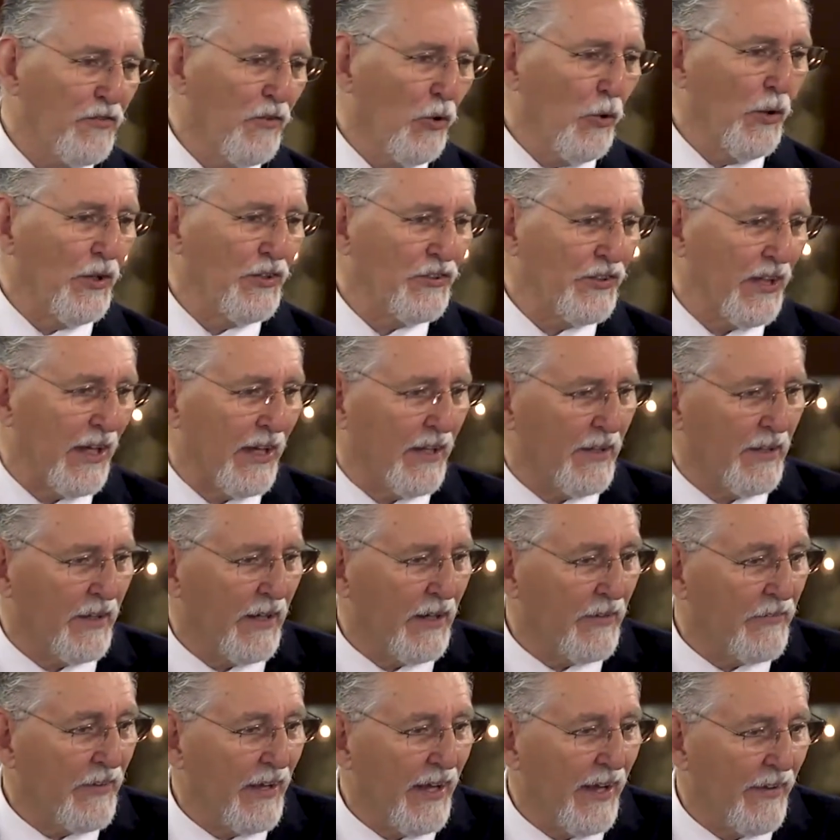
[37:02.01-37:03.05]
voice out
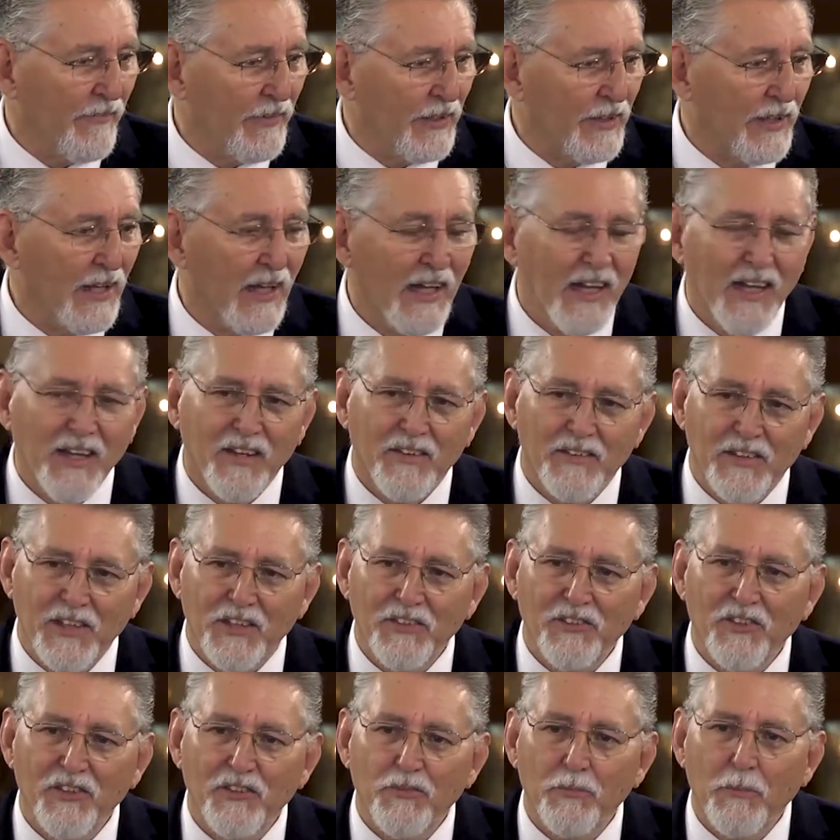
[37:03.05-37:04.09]
of heaven
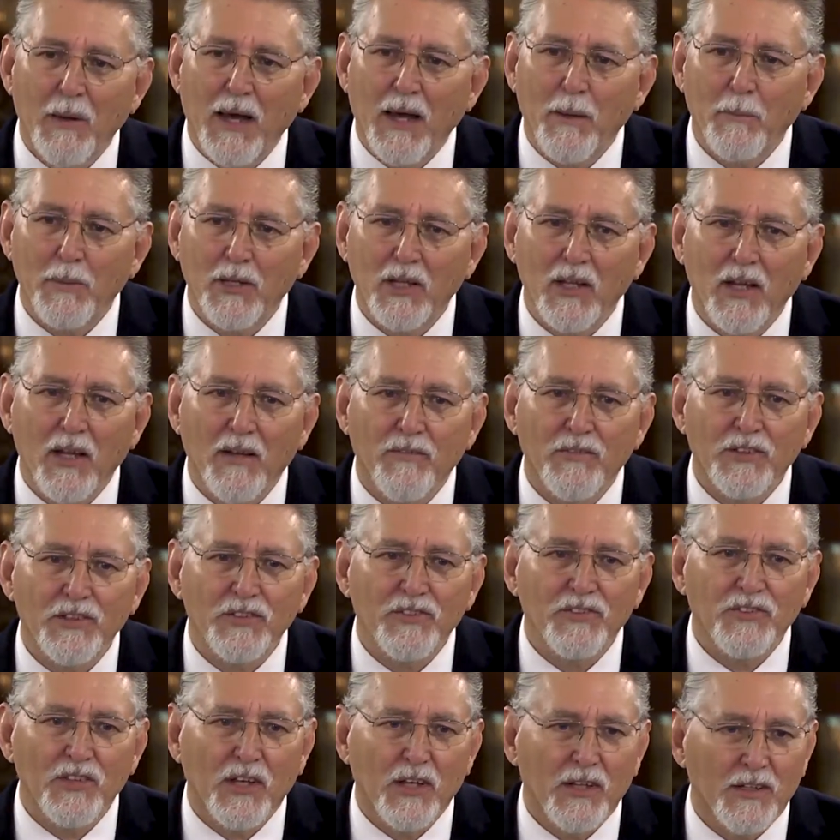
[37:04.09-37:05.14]
This is my
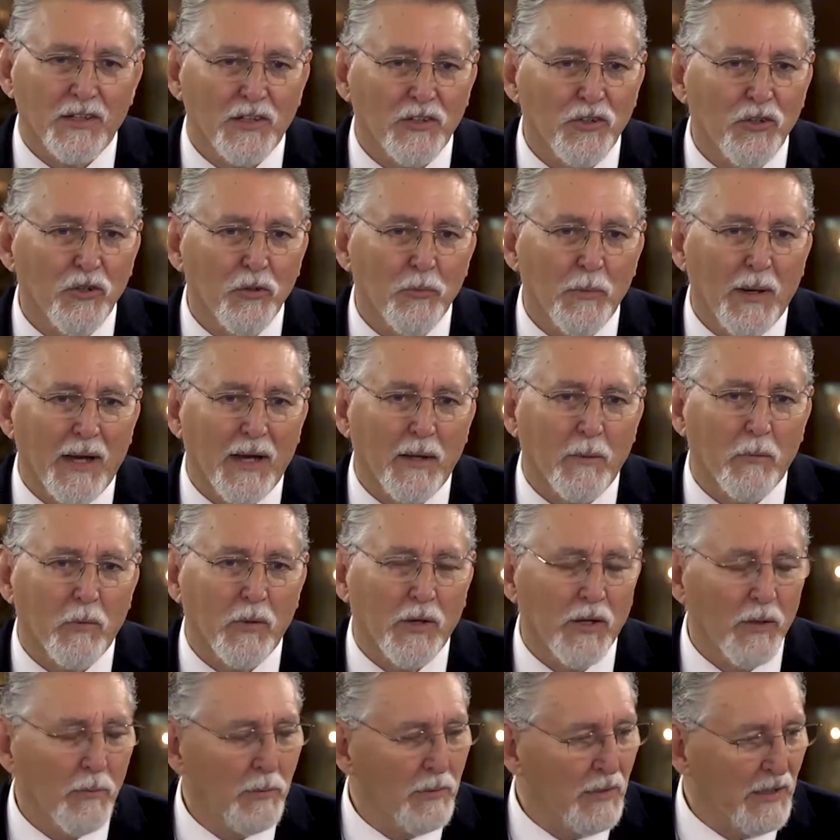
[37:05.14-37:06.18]
beloved Son, in whom I am
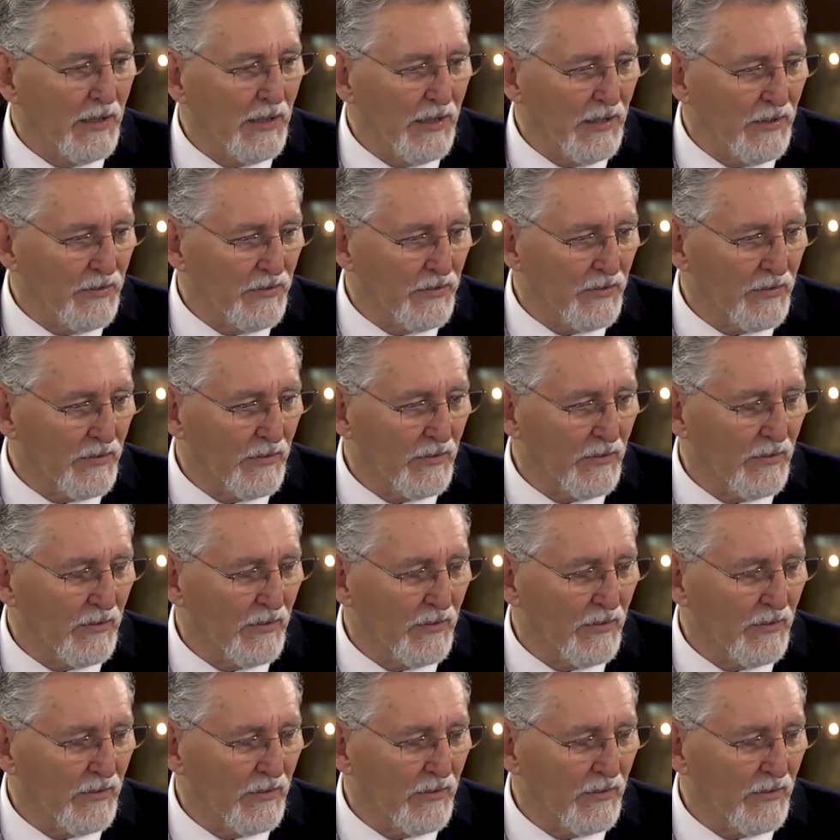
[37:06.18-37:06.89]
well pleased.